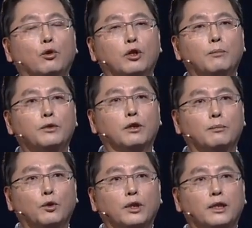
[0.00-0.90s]
and
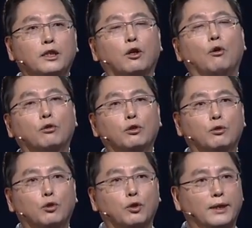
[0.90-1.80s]
social uh,
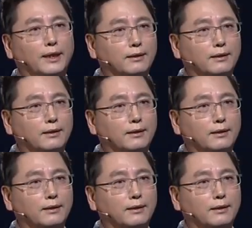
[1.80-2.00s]
perspectives